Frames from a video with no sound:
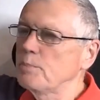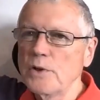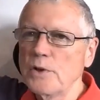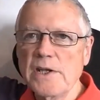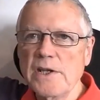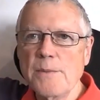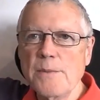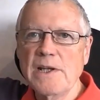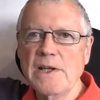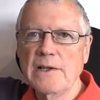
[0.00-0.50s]
put in
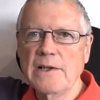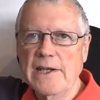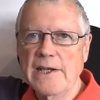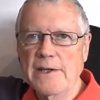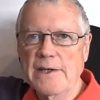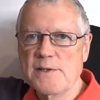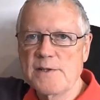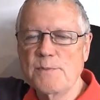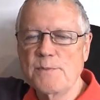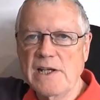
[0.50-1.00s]
the middle here
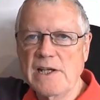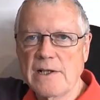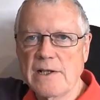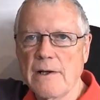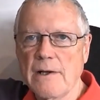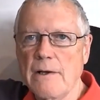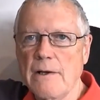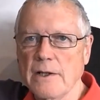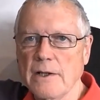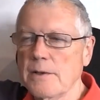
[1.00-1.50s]
is a big
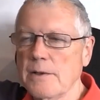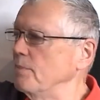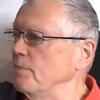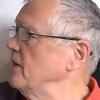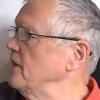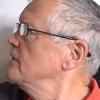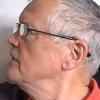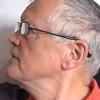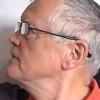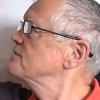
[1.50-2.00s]
clock,
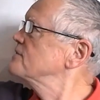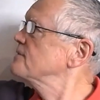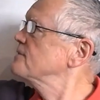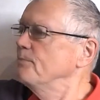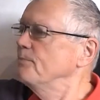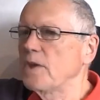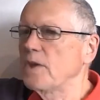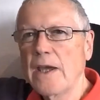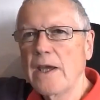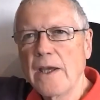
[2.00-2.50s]
because
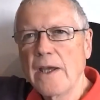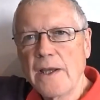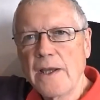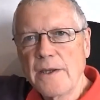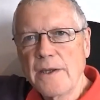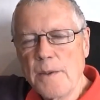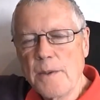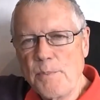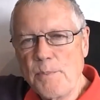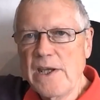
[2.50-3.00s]

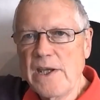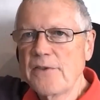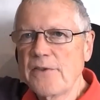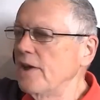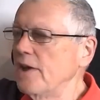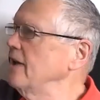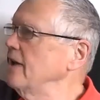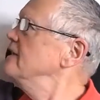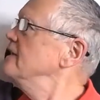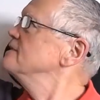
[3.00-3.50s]
the big
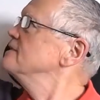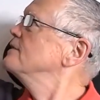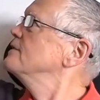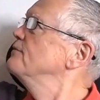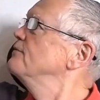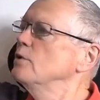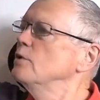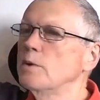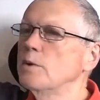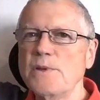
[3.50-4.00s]
thing is, if
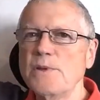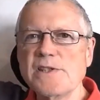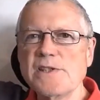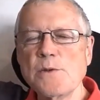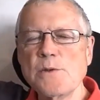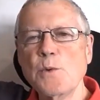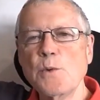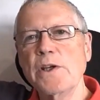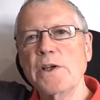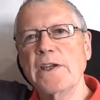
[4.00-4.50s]
you're busy
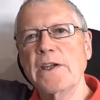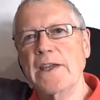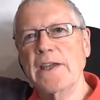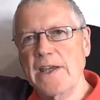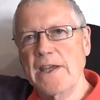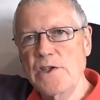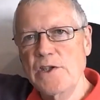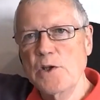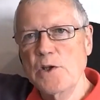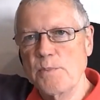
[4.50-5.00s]
working
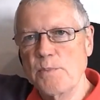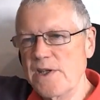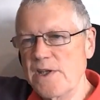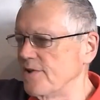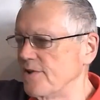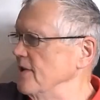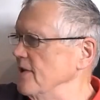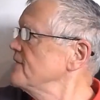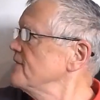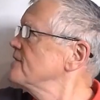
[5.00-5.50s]
in your
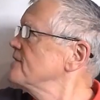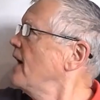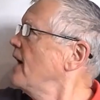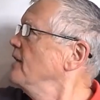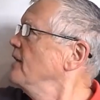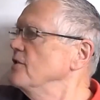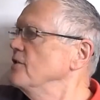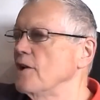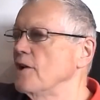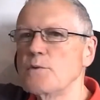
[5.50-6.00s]
business
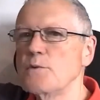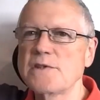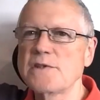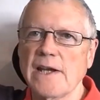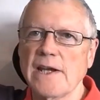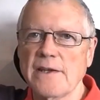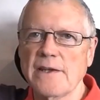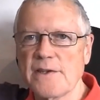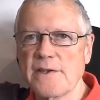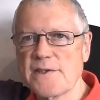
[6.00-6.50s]
and you don't
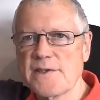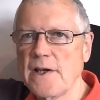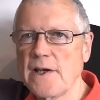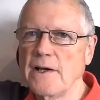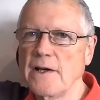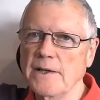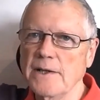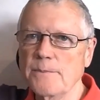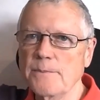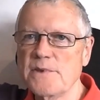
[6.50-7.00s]
take the
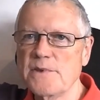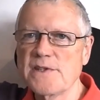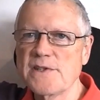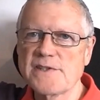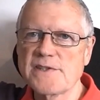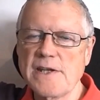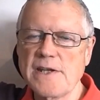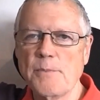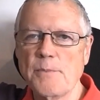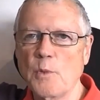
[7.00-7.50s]
time to
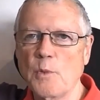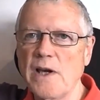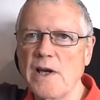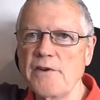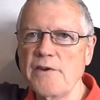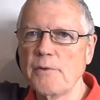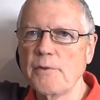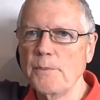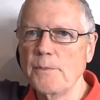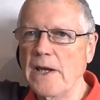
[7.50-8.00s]
step away
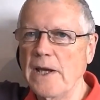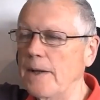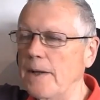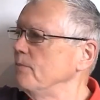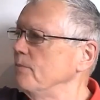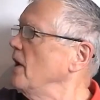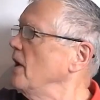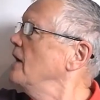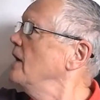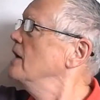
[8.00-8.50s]
from that
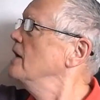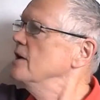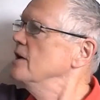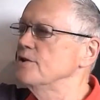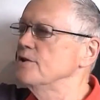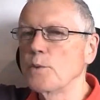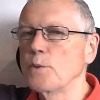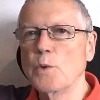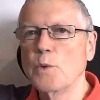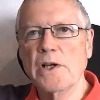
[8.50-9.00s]

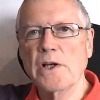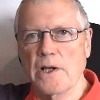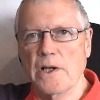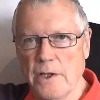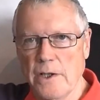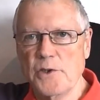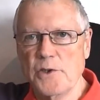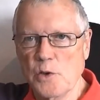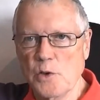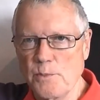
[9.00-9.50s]
to work
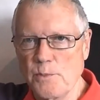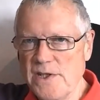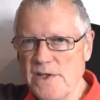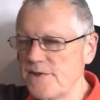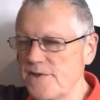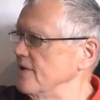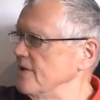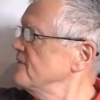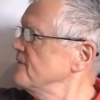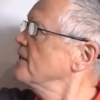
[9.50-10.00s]
on your
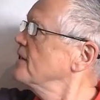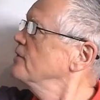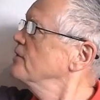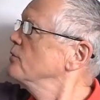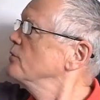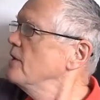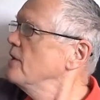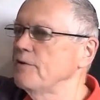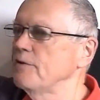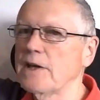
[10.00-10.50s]
business, then you'll
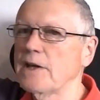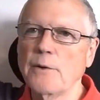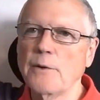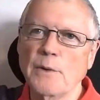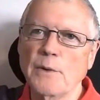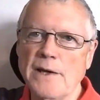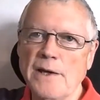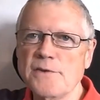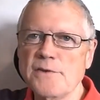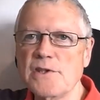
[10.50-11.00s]
never get
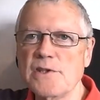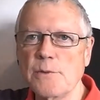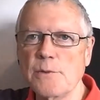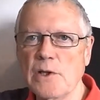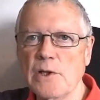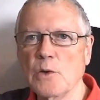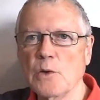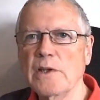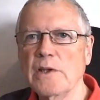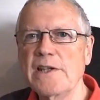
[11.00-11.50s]
around to
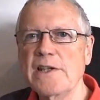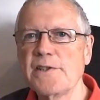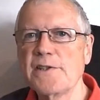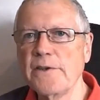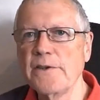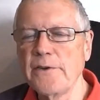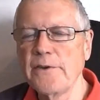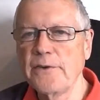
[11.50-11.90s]
doing all these other